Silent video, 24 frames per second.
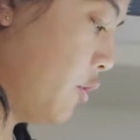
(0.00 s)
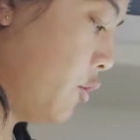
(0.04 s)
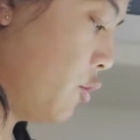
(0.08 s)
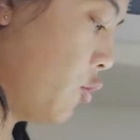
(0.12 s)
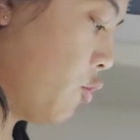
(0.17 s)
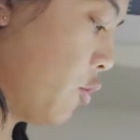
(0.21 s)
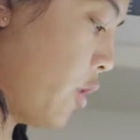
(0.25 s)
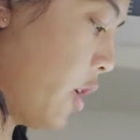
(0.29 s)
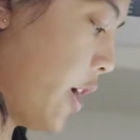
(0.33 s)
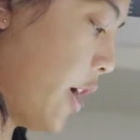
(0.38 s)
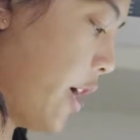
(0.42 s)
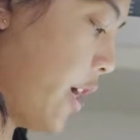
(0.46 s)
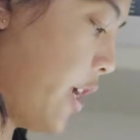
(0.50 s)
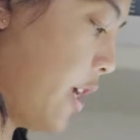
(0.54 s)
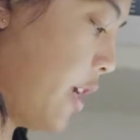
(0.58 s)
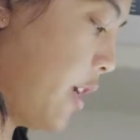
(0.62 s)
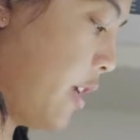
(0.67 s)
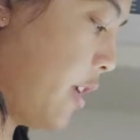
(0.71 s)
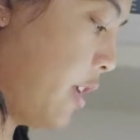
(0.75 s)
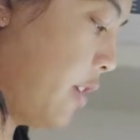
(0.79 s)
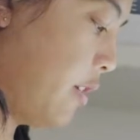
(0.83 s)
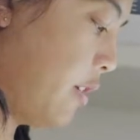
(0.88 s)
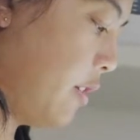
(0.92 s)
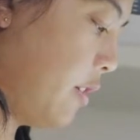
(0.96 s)
dry
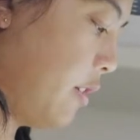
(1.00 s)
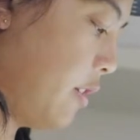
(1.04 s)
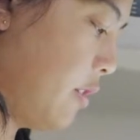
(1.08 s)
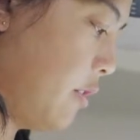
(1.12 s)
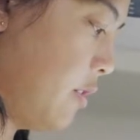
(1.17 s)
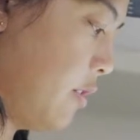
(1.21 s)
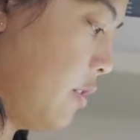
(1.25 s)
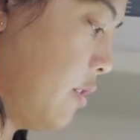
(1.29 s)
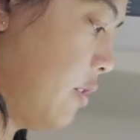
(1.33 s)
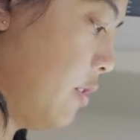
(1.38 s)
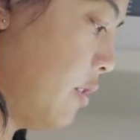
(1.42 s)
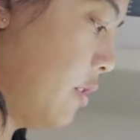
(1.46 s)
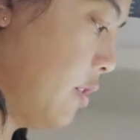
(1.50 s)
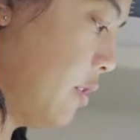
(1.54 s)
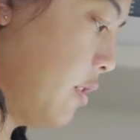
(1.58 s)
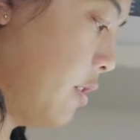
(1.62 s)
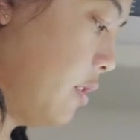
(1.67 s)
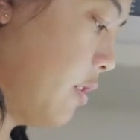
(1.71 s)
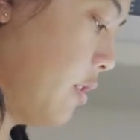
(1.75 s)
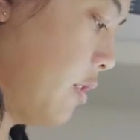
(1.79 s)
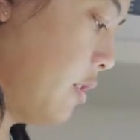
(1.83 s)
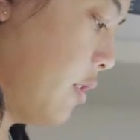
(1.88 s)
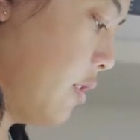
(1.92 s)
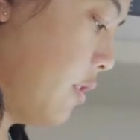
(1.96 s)
end,
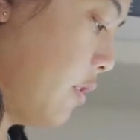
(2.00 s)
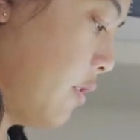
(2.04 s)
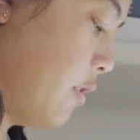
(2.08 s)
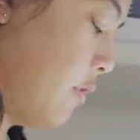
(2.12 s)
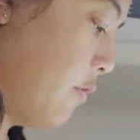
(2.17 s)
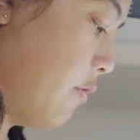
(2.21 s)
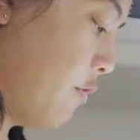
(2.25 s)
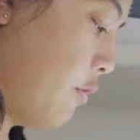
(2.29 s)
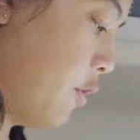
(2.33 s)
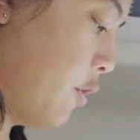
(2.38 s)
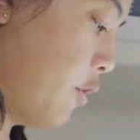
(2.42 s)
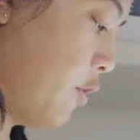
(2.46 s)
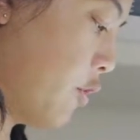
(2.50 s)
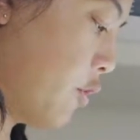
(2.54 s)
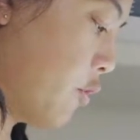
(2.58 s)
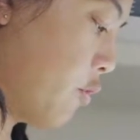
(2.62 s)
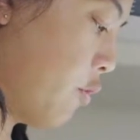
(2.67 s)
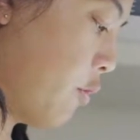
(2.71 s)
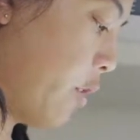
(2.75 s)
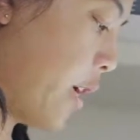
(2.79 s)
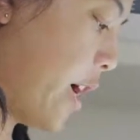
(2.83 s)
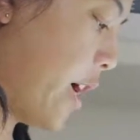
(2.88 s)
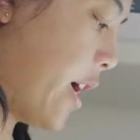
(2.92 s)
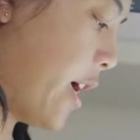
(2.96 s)
first
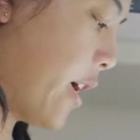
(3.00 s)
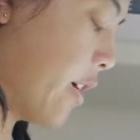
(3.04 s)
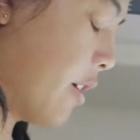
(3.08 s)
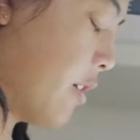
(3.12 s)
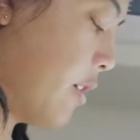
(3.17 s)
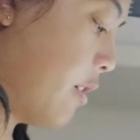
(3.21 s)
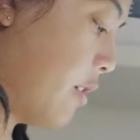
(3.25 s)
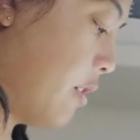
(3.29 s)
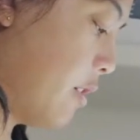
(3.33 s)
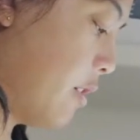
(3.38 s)
crack,